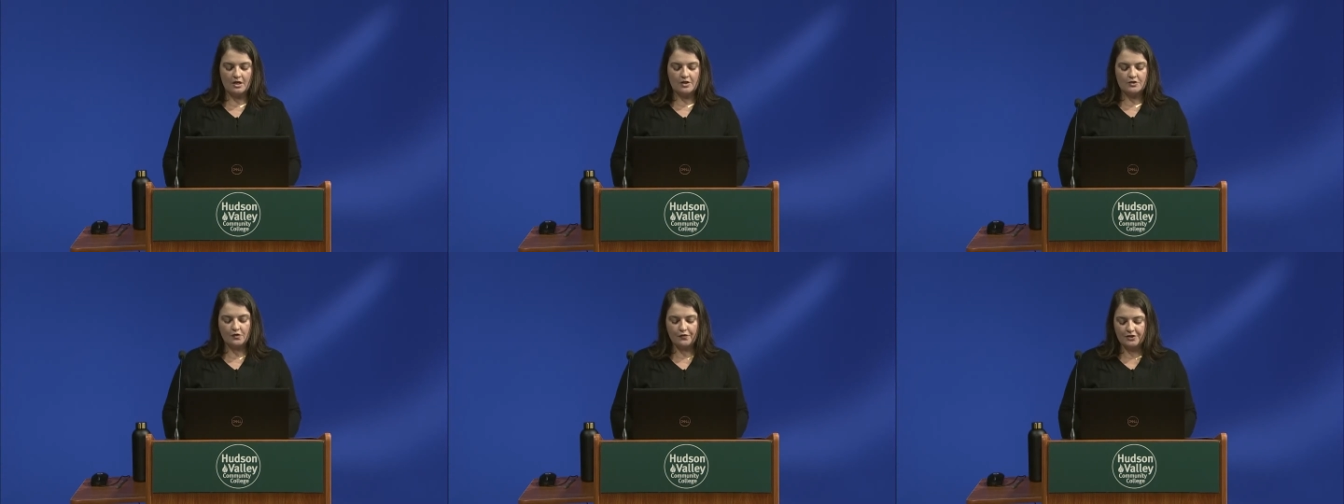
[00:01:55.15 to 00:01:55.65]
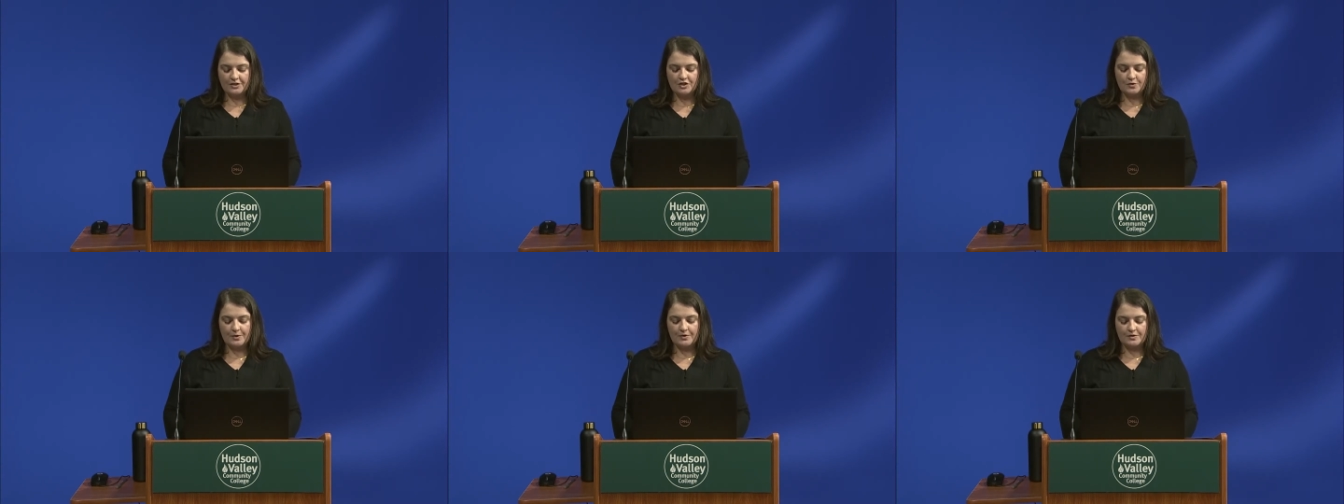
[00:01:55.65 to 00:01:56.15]
So first, I
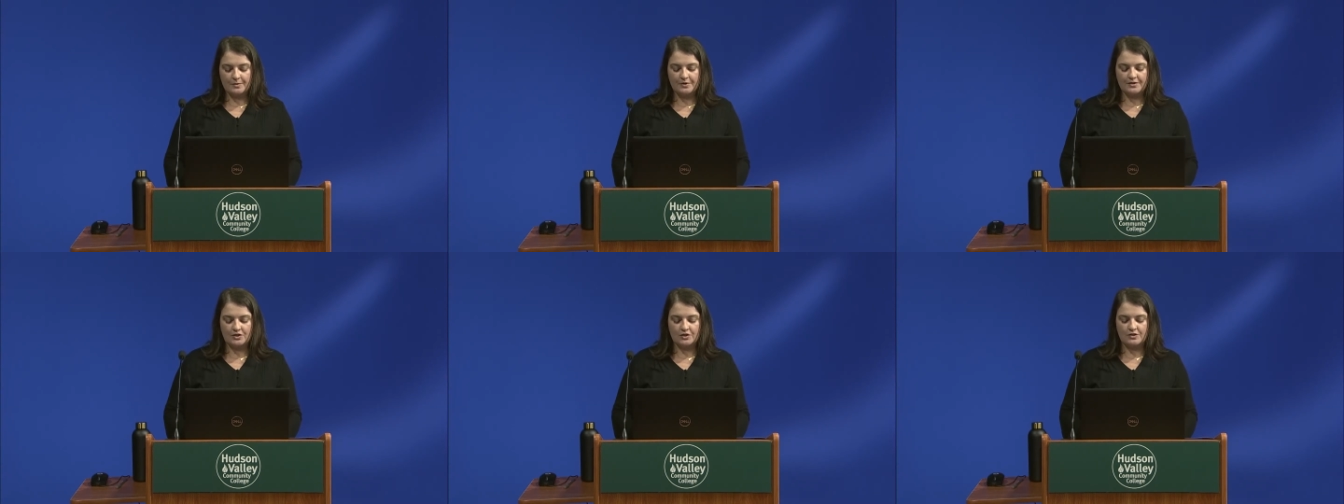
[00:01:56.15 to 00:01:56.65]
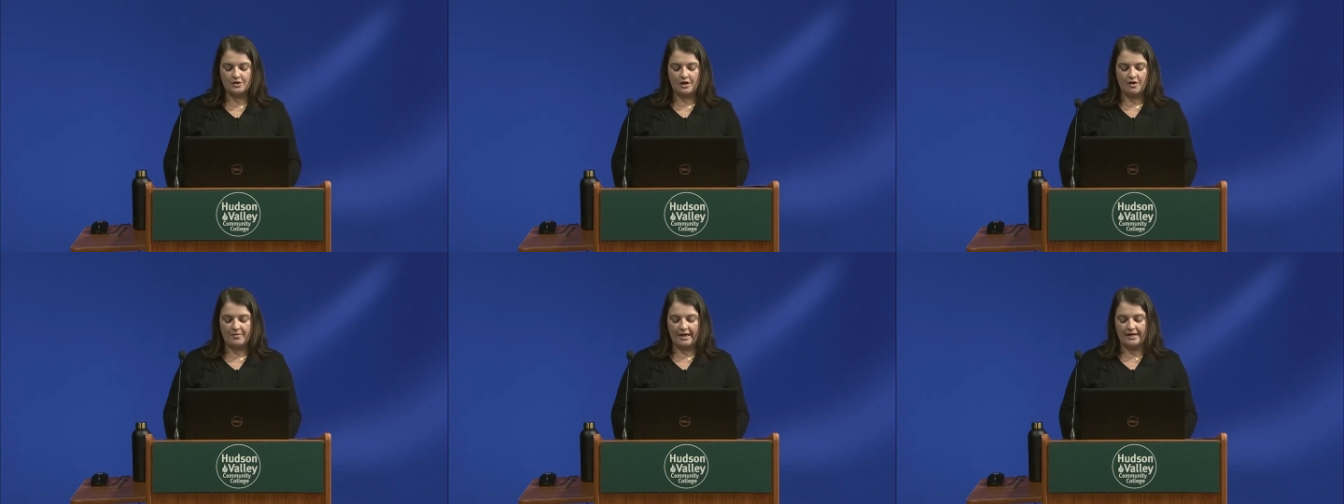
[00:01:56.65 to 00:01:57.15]
suppose I should start
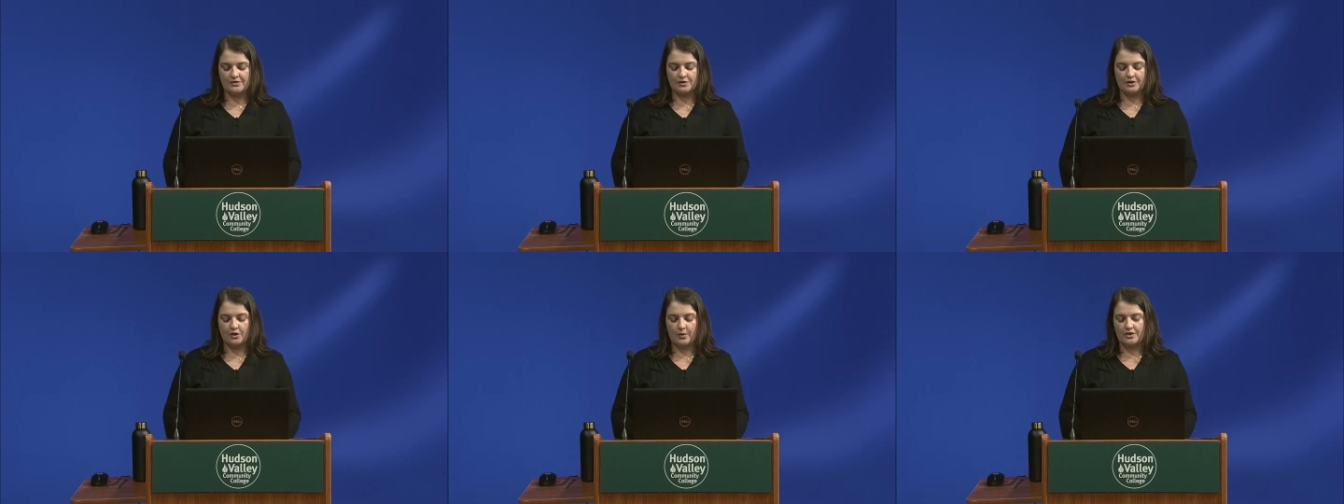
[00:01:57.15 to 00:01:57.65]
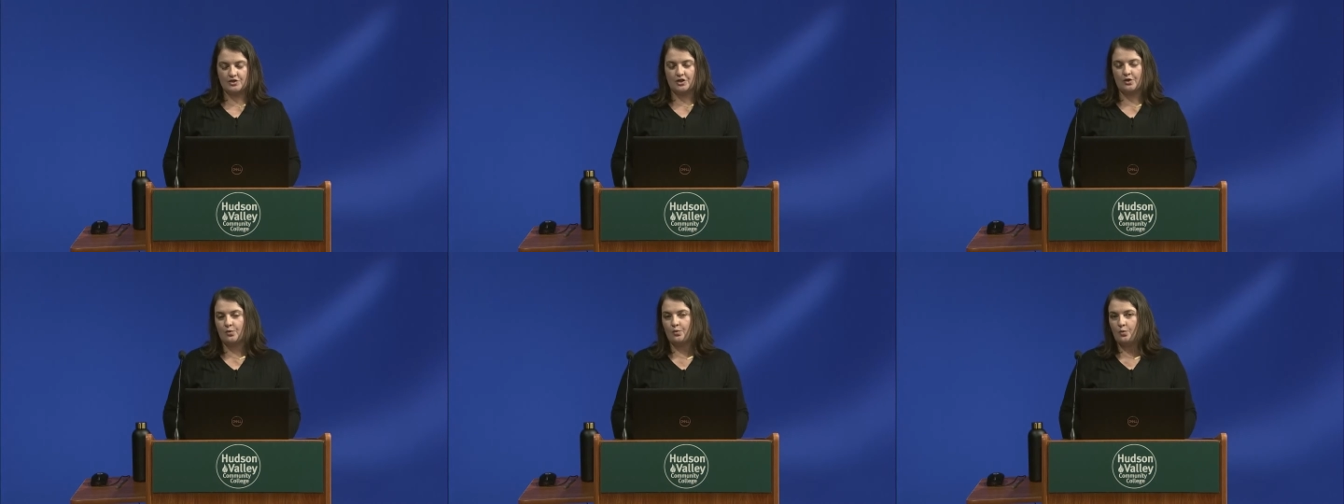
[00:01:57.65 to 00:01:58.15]
off by answering the
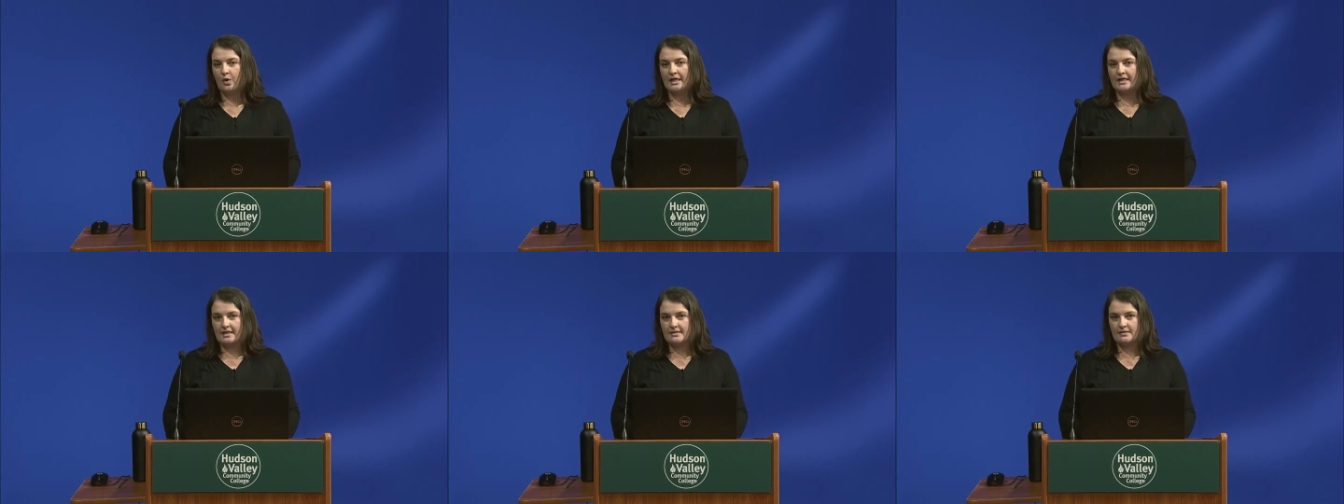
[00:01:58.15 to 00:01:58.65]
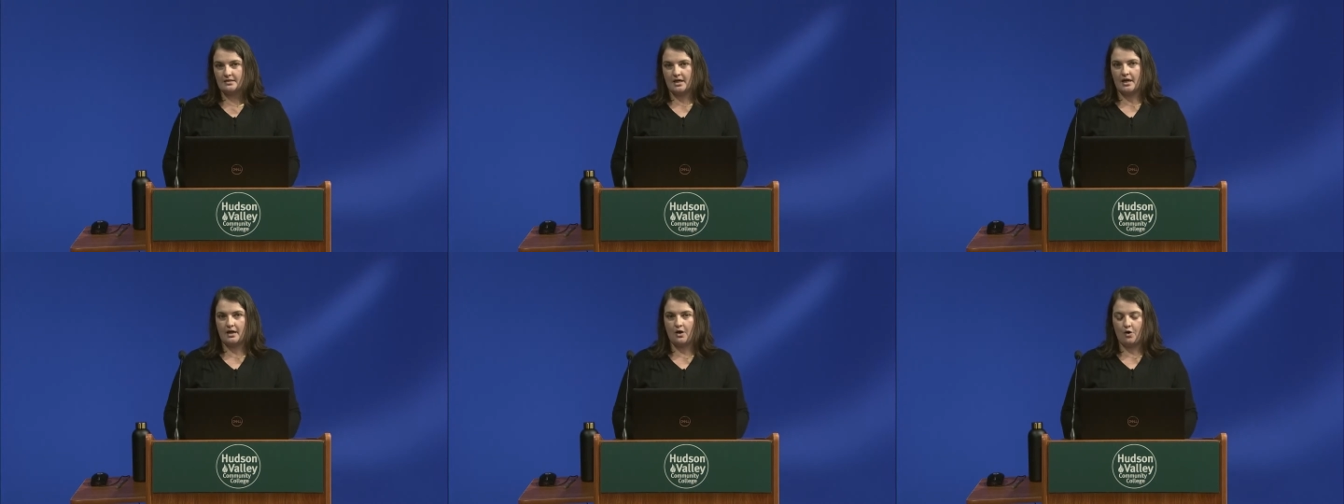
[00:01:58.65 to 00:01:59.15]
question, what is a
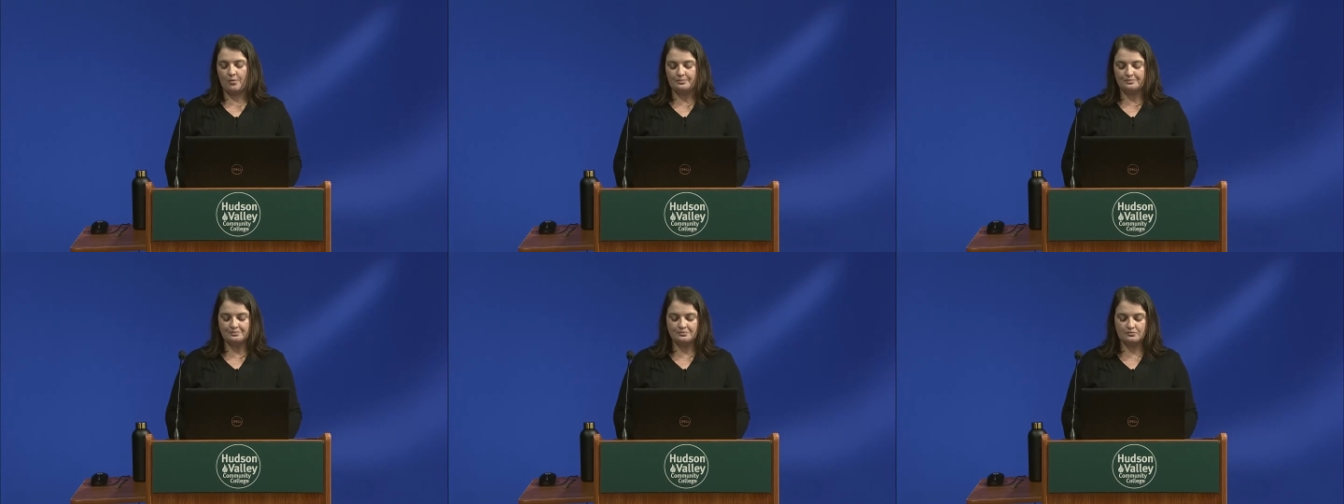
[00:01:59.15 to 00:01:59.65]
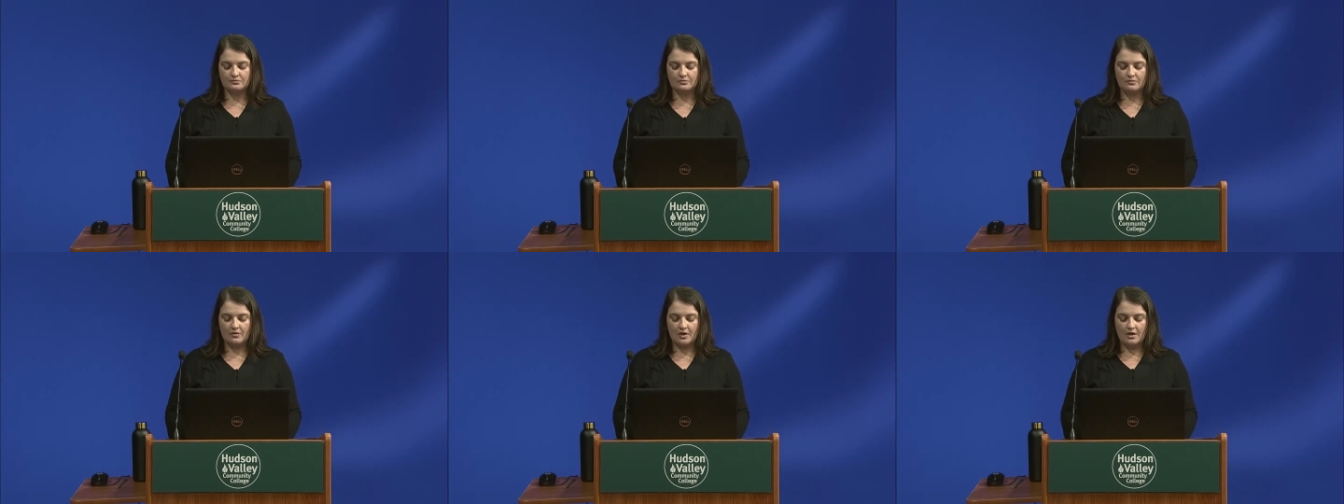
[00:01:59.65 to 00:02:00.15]
tiny home?
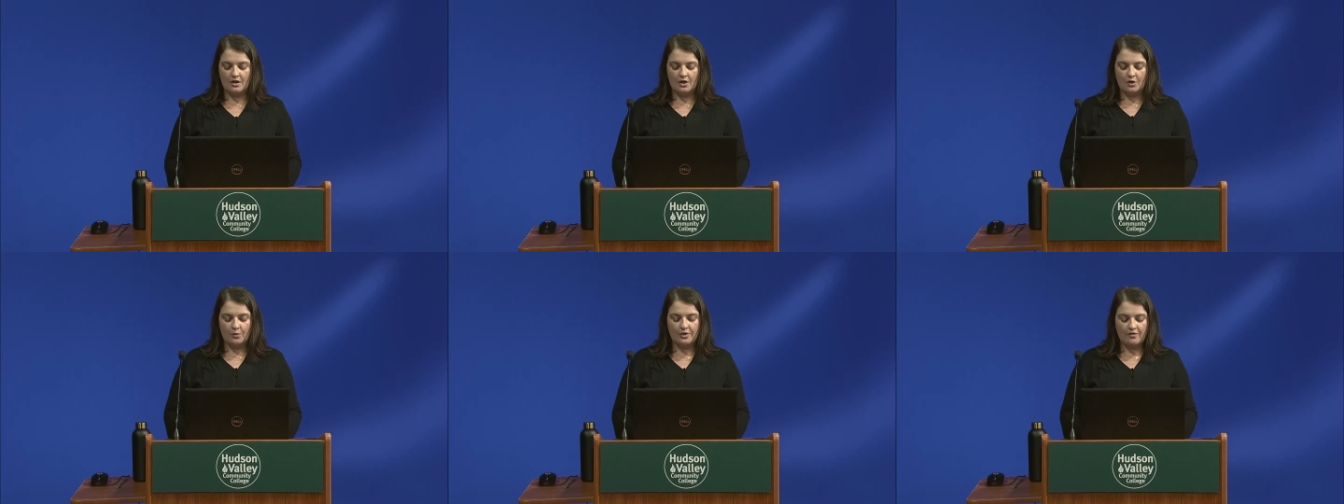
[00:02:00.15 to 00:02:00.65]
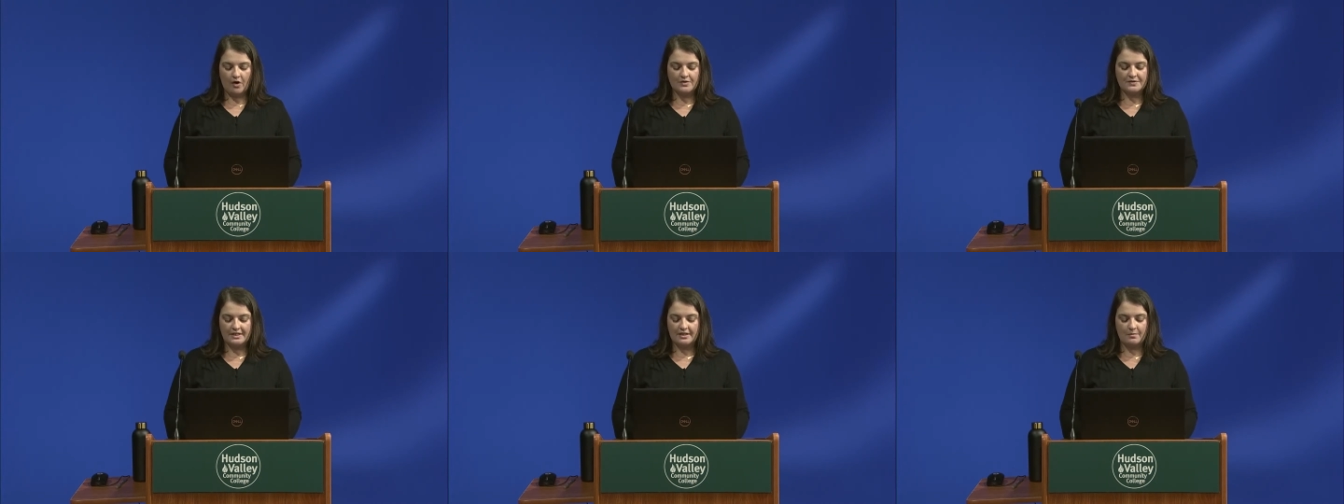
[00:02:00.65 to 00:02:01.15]
We've all
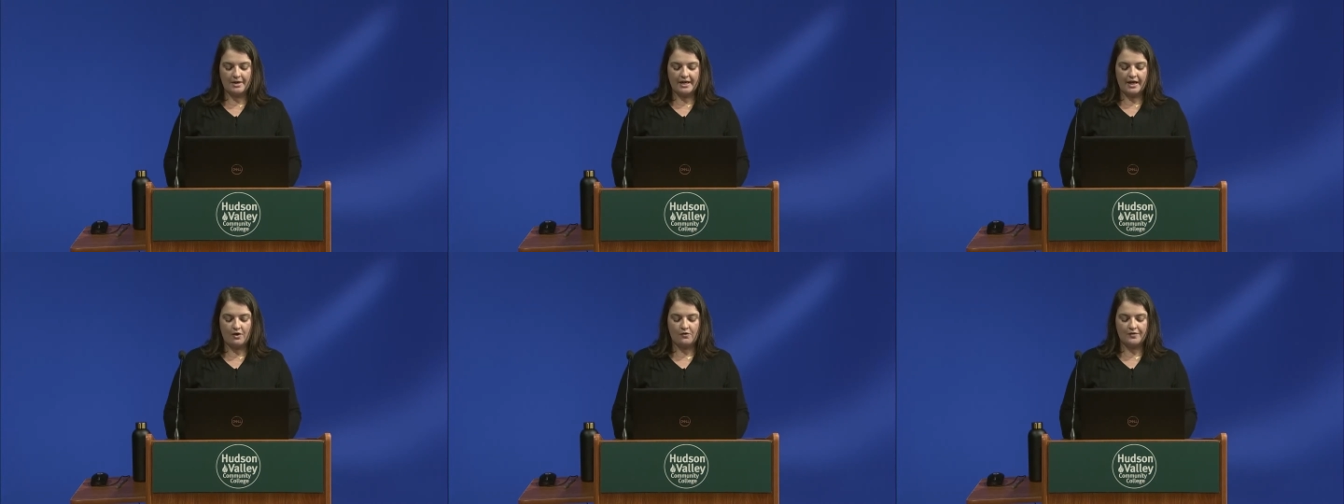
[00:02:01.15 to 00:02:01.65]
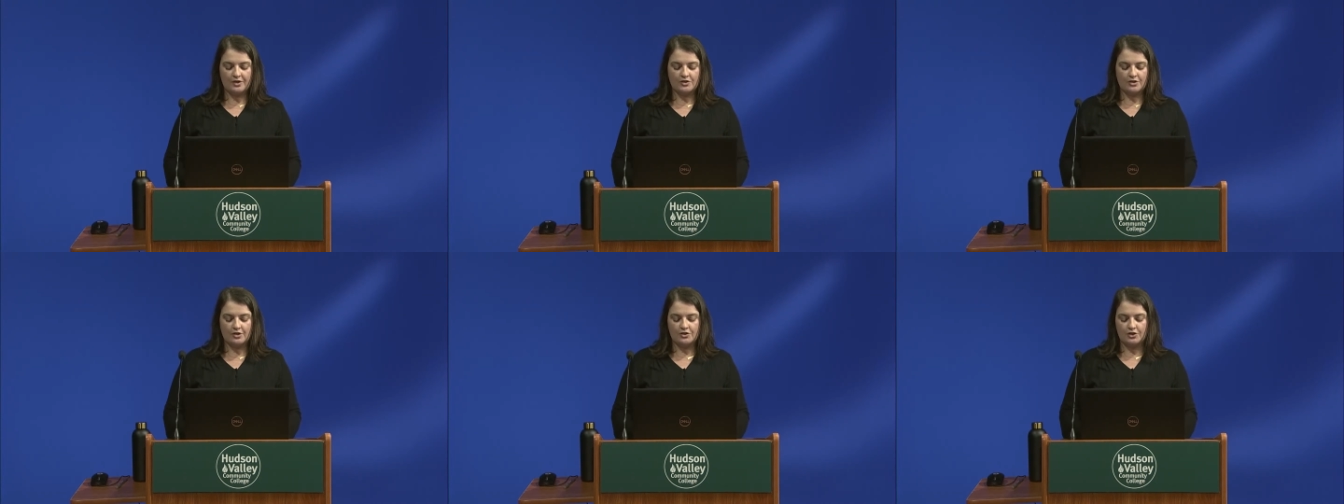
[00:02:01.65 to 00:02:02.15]
seen them by now featured
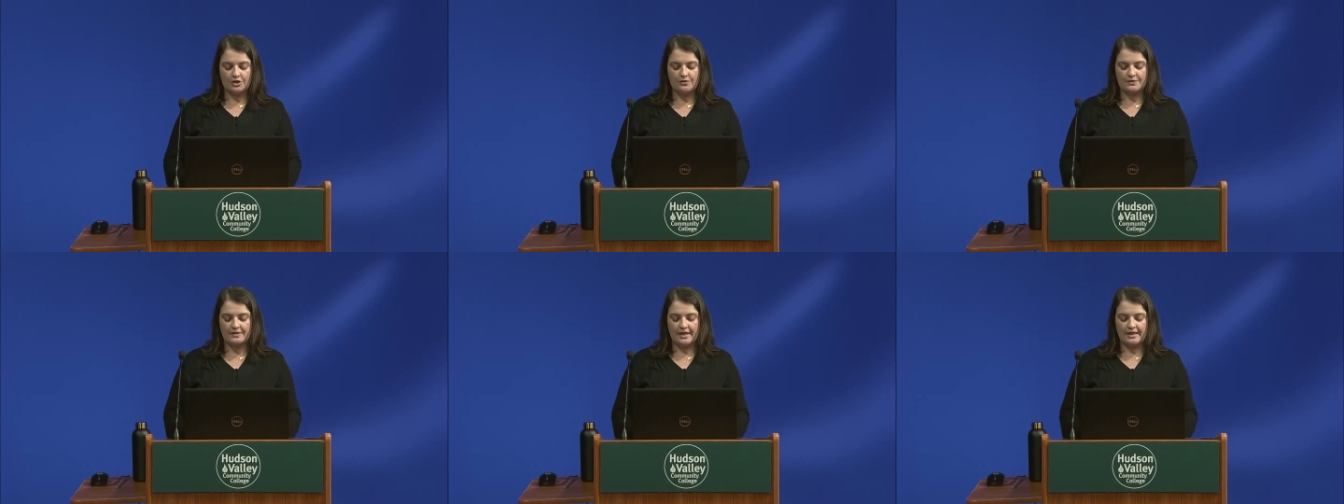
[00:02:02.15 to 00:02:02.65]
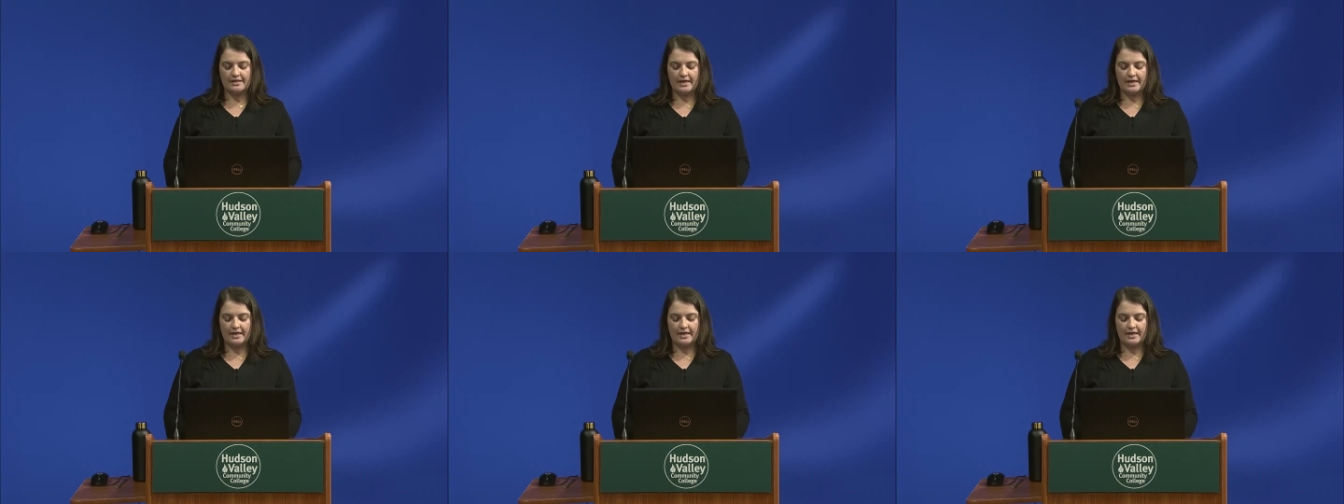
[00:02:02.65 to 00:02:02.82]
on shows like